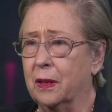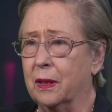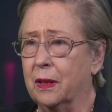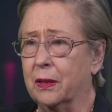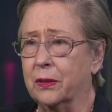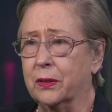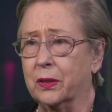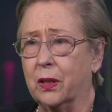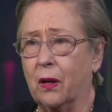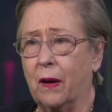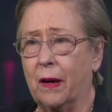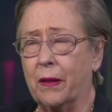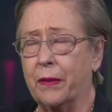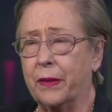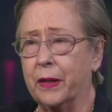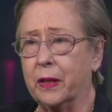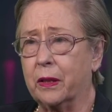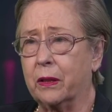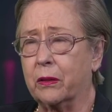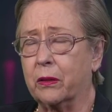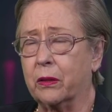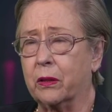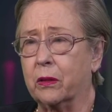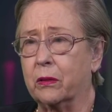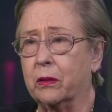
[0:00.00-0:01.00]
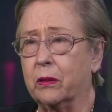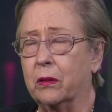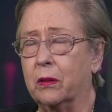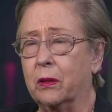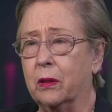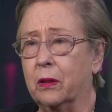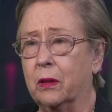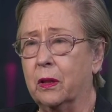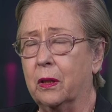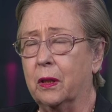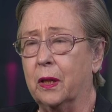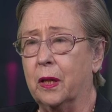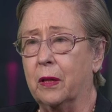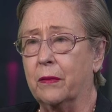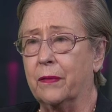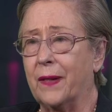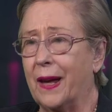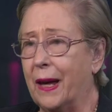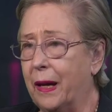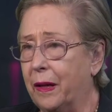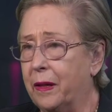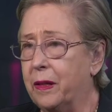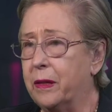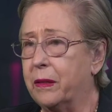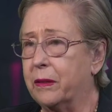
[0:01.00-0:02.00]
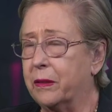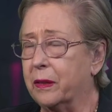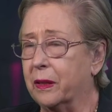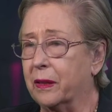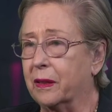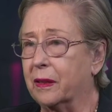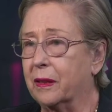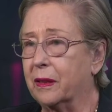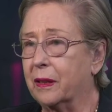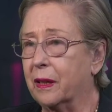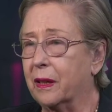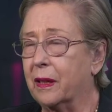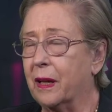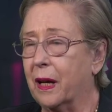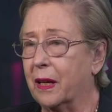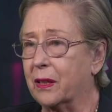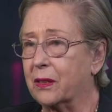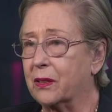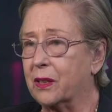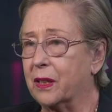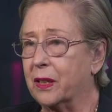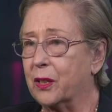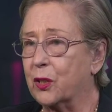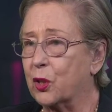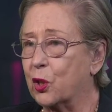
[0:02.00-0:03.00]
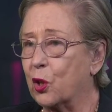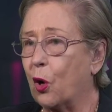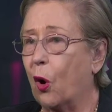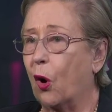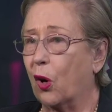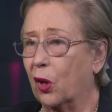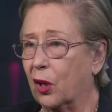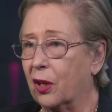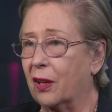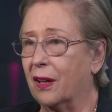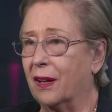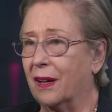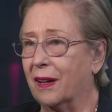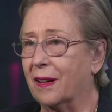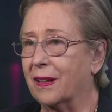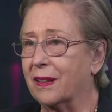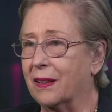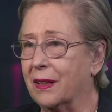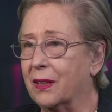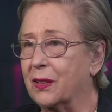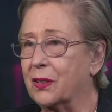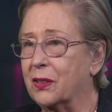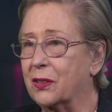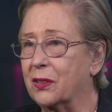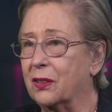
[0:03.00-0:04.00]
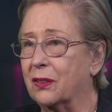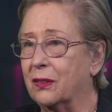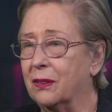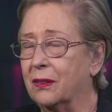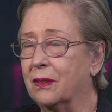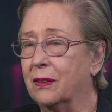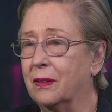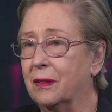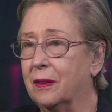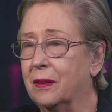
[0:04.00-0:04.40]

And so I think that if anything, can actually shock our nation